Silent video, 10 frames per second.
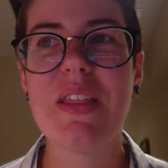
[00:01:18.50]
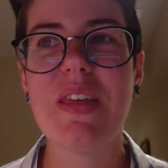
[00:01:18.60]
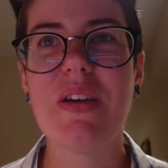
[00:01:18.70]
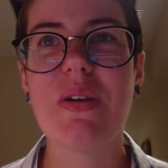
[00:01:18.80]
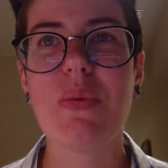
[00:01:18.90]

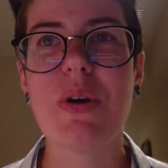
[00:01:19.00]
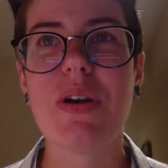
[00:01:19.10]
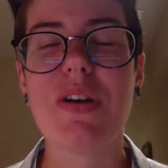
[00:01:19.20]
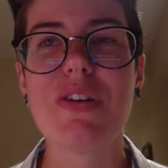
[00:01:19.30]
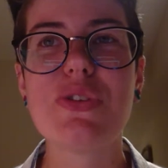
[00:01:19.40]
there
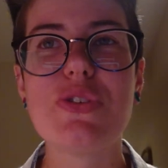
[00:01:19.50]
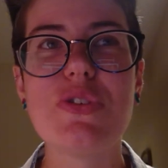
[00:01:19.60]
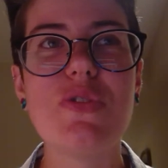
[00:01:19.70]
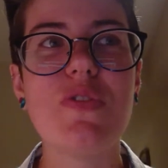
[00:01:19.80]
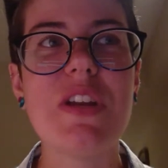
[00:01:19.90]
were
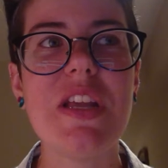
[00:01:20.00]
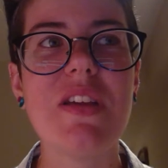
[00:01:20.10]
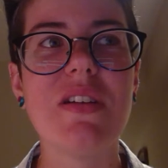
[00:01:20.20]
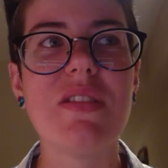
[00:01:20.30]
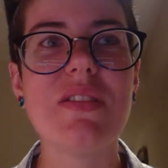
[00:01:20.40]

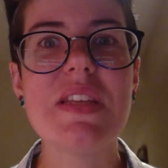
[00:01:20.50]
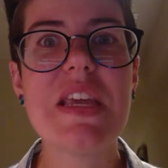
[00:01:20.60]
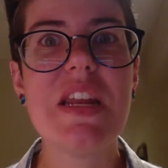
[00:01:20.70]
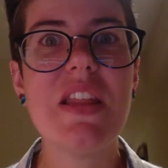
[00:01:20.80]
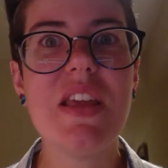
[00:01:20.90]
souvenirs,
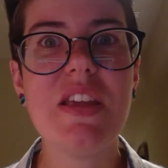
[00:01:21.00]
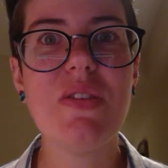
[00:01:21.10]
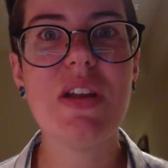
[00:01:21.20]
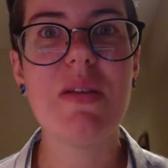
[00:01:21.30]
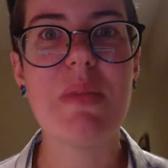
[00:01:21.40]
anything you
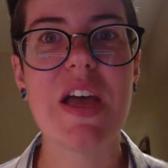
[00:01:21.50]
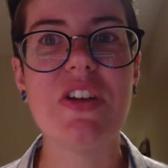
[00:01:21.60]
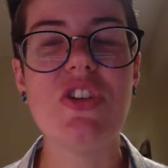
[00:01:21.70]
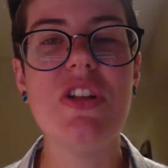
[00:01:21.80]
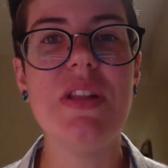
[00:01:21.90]
can
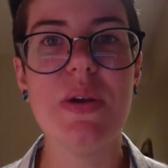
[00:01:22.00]
imagine.